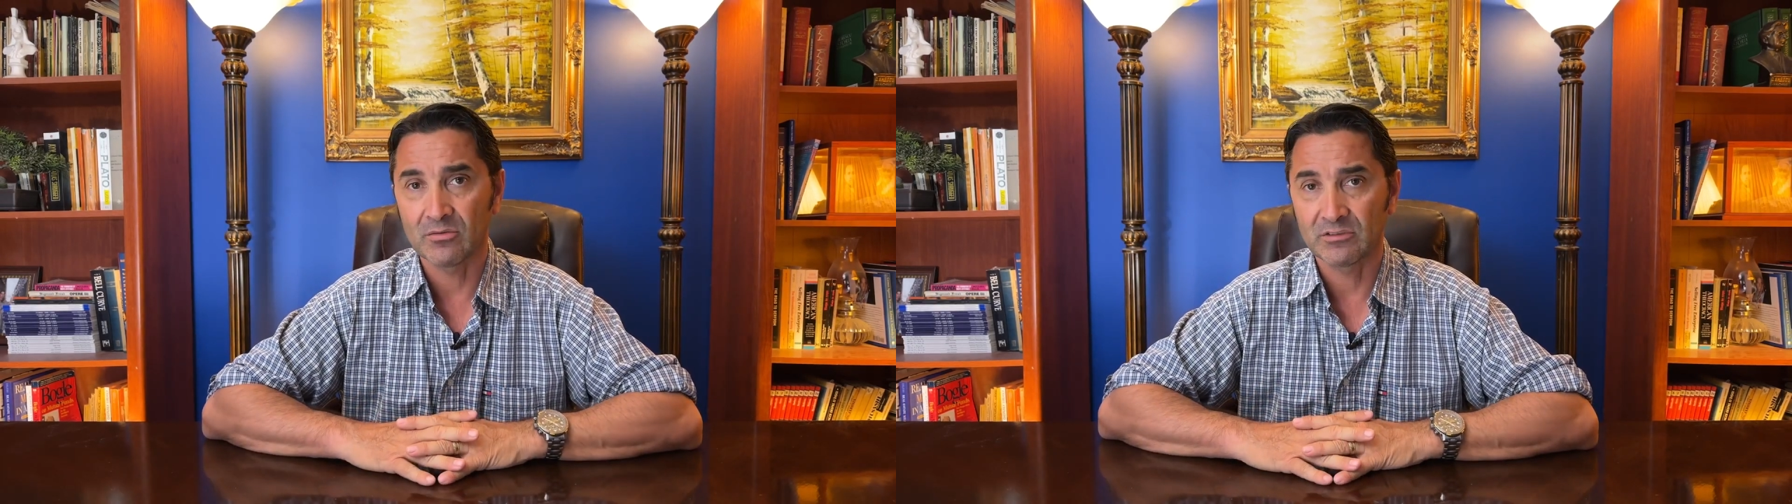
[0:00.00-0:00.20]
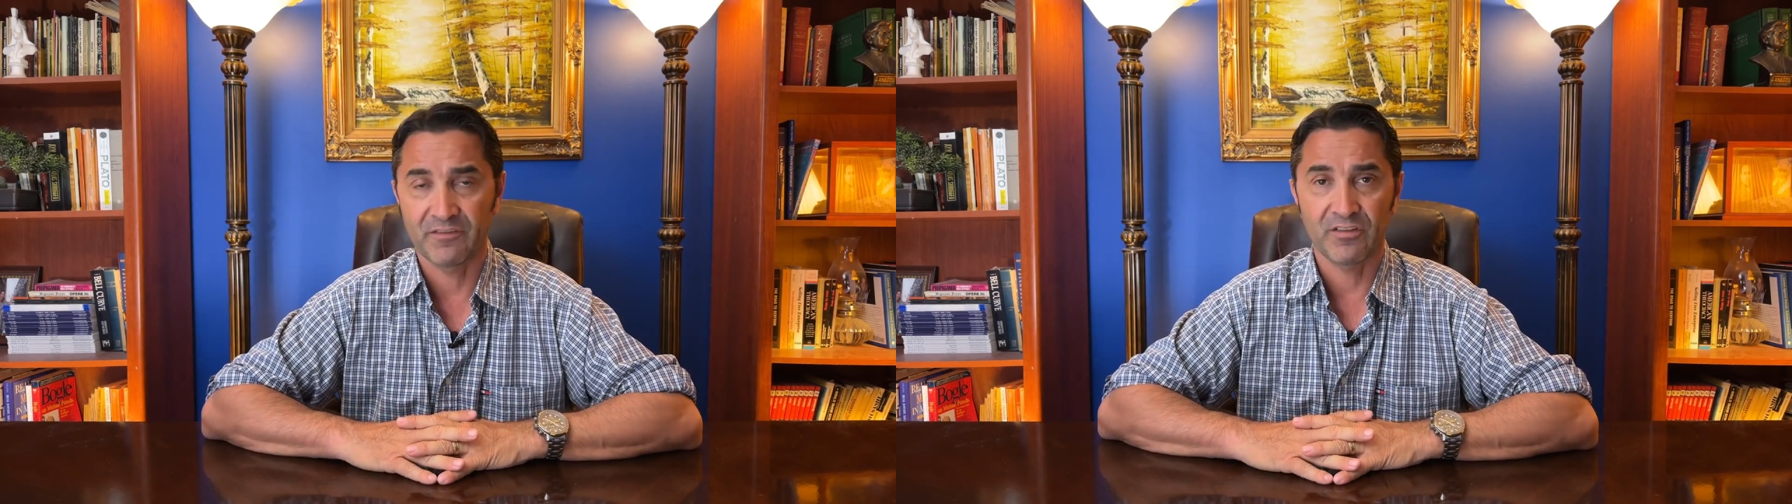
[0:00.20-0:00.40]

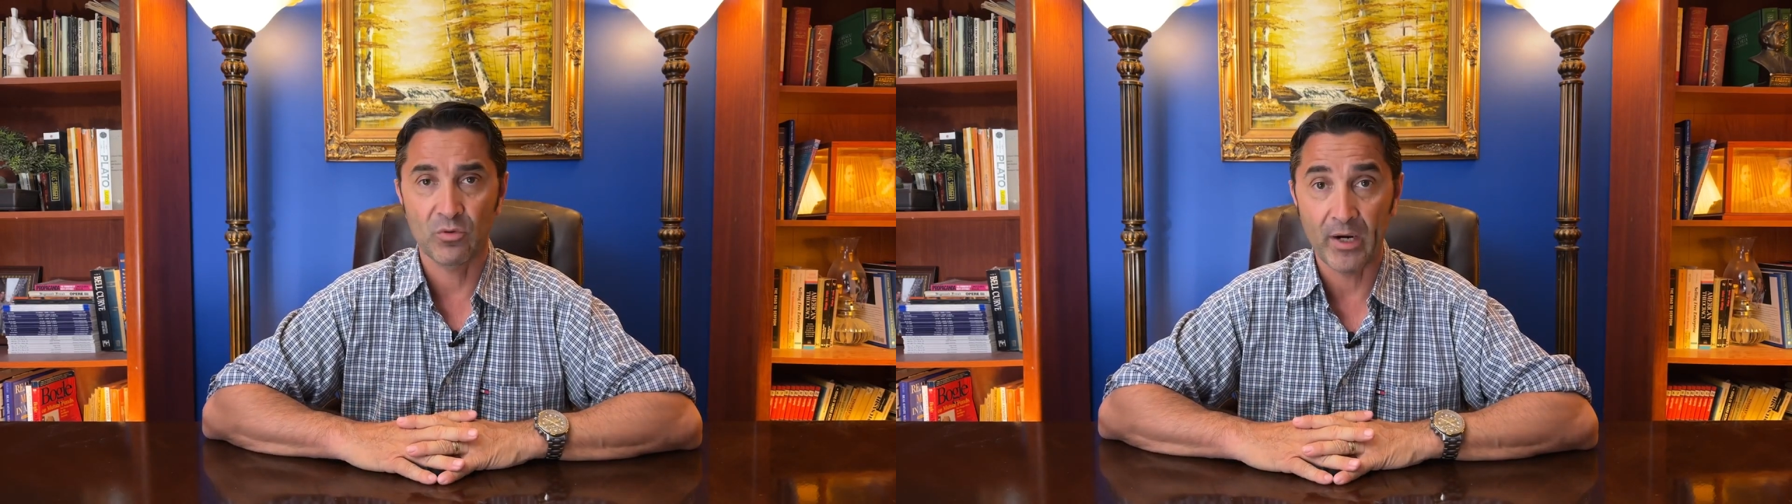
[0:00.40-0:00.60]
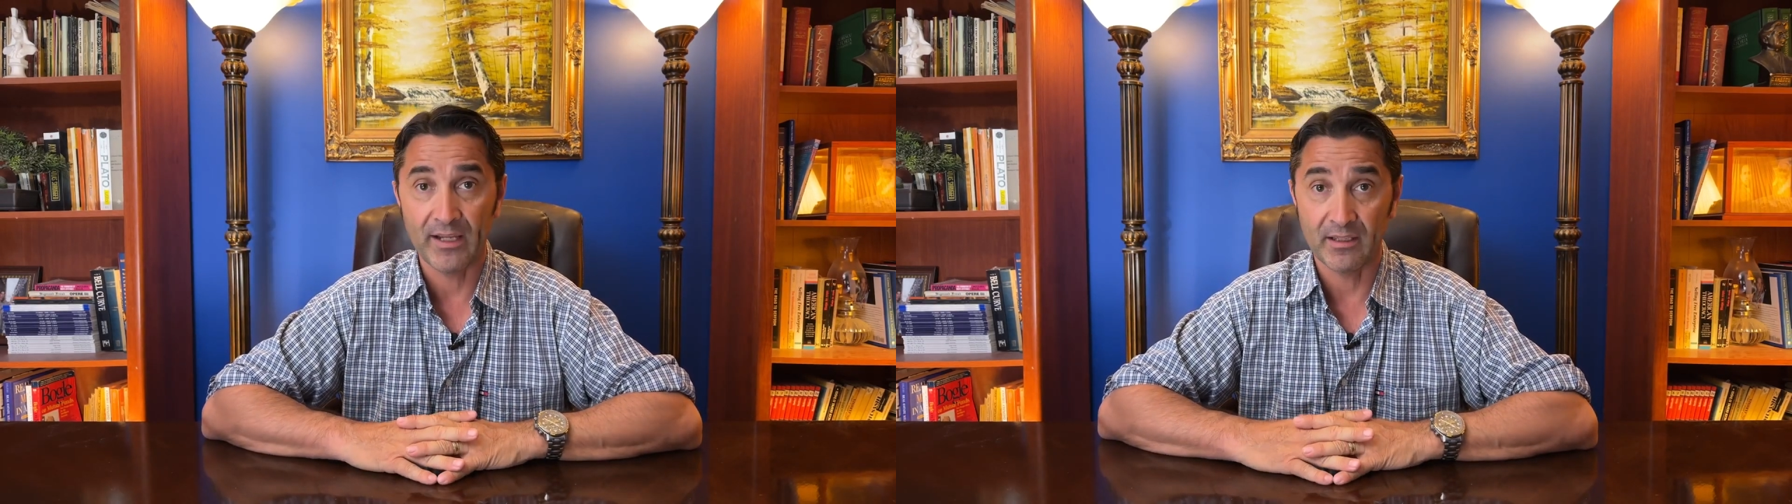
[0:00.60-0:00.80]

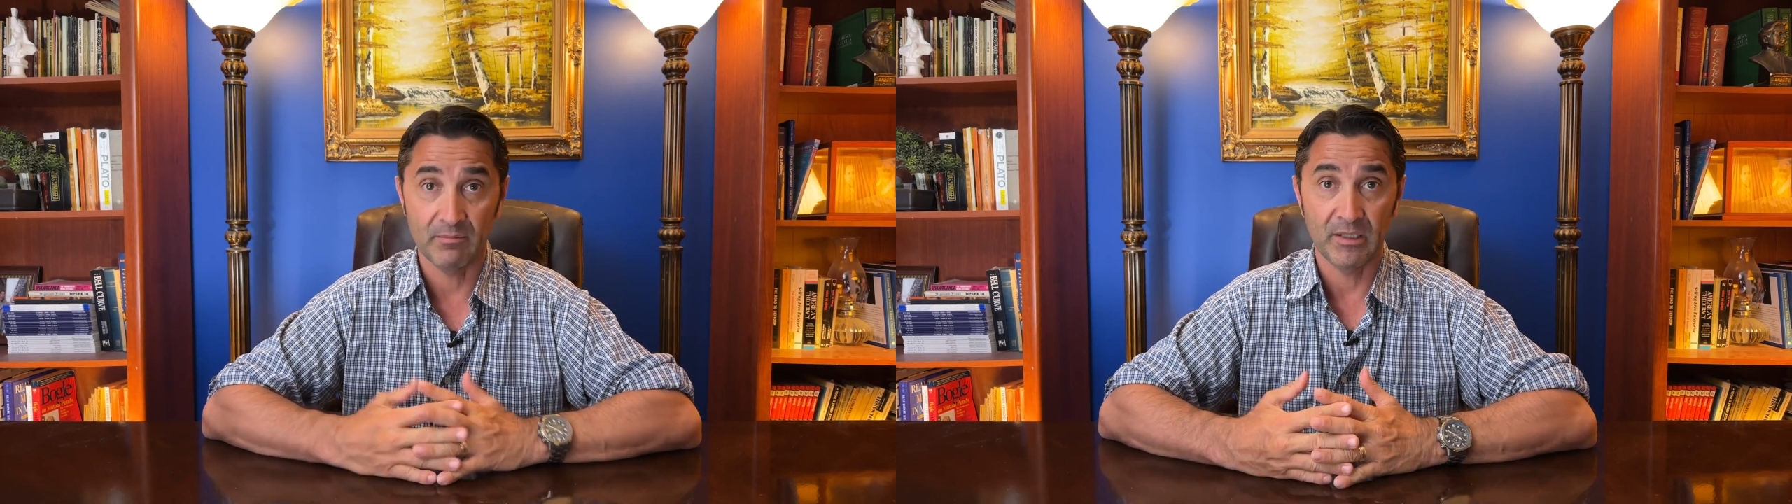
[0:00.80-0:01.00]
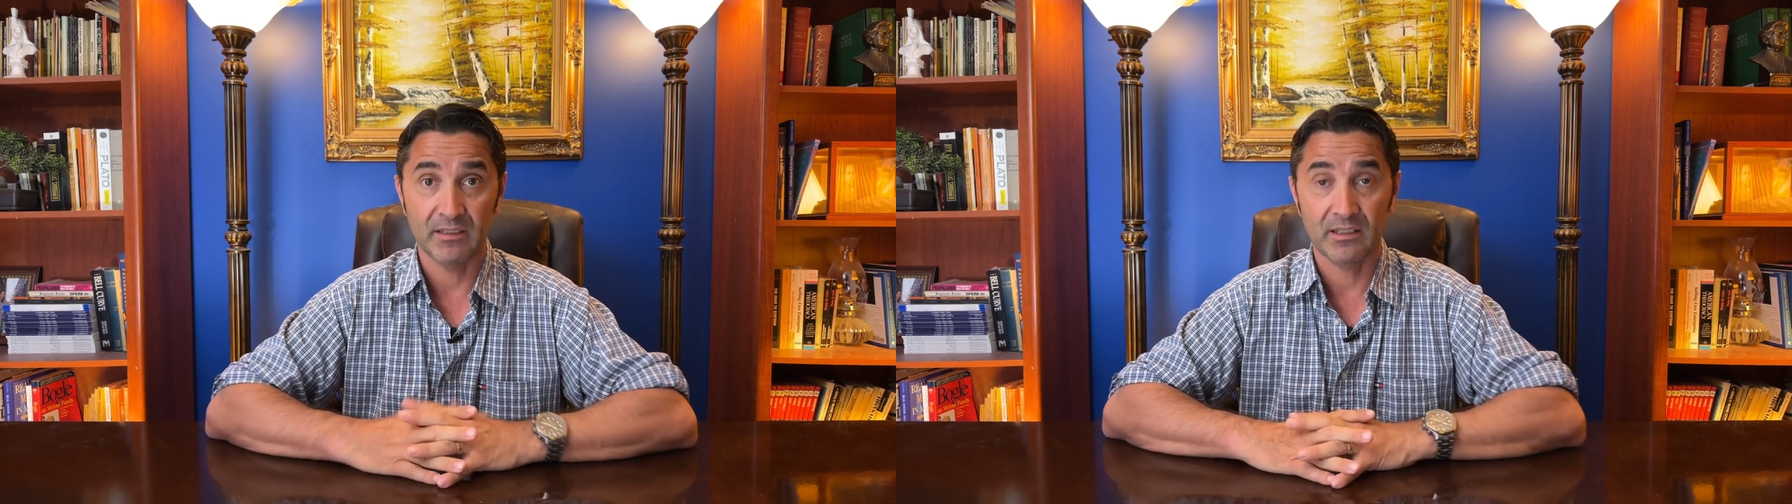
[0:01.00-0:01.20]
different way
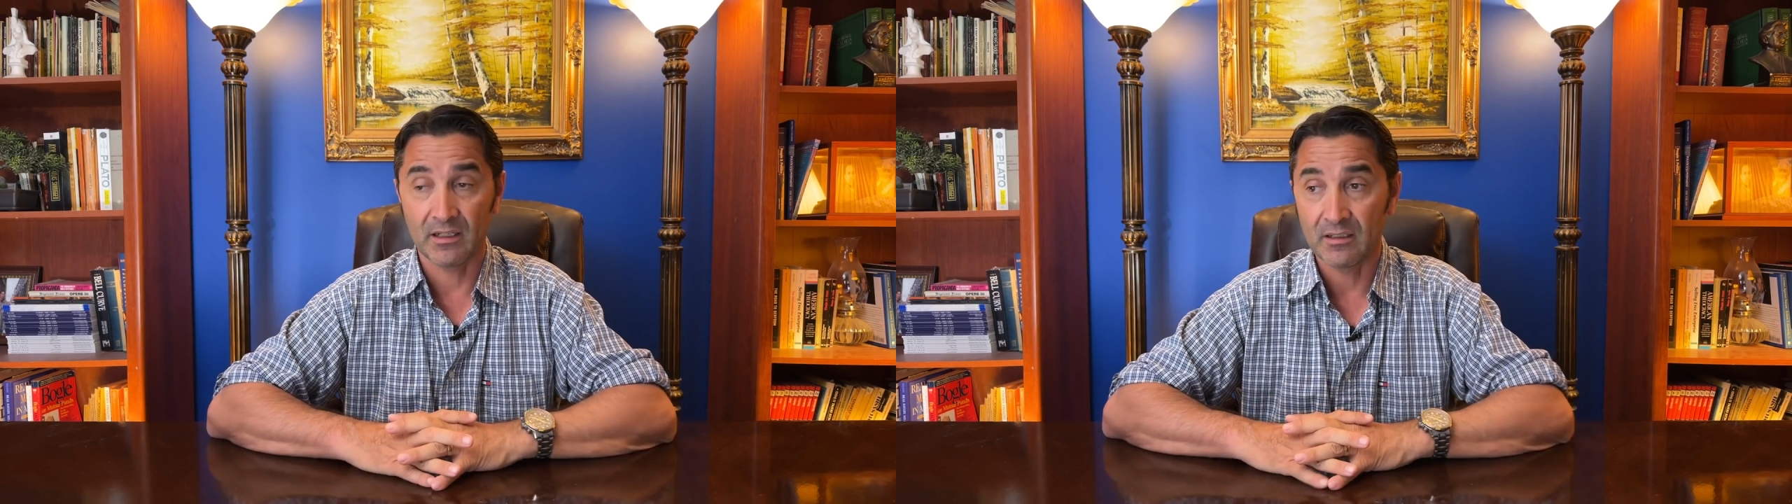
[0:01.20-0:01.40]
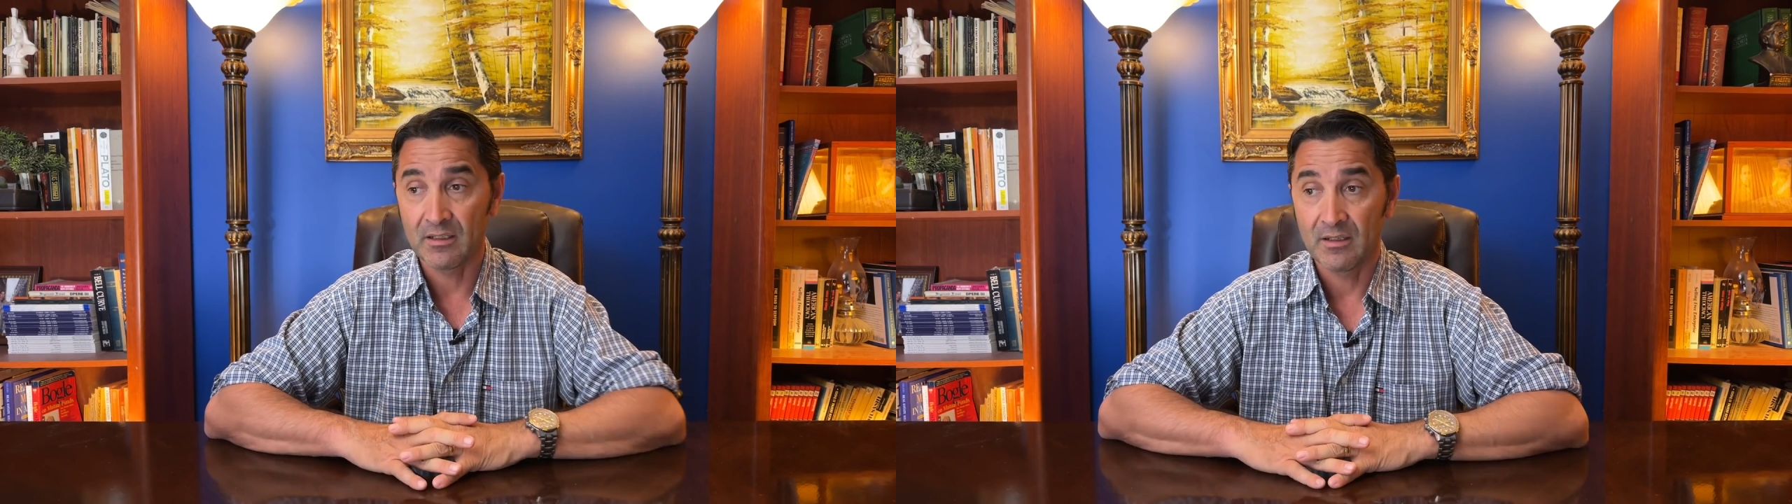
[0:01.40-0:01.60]
than being
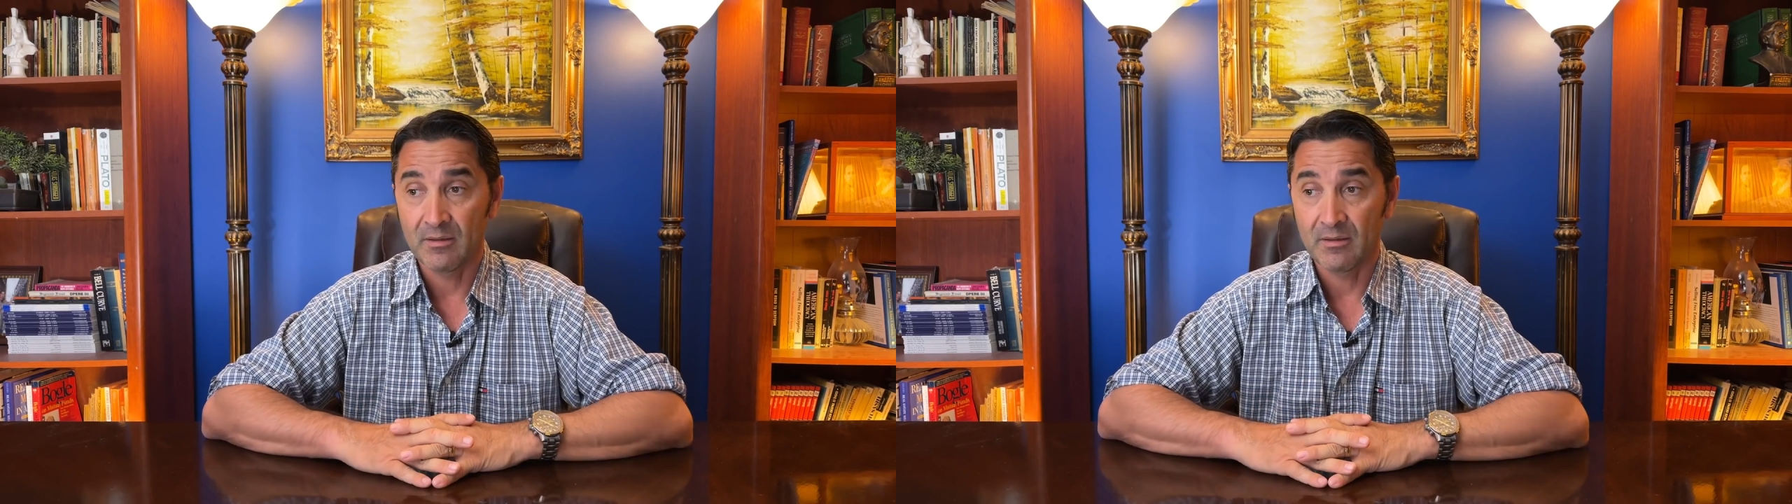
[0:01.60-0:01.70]
the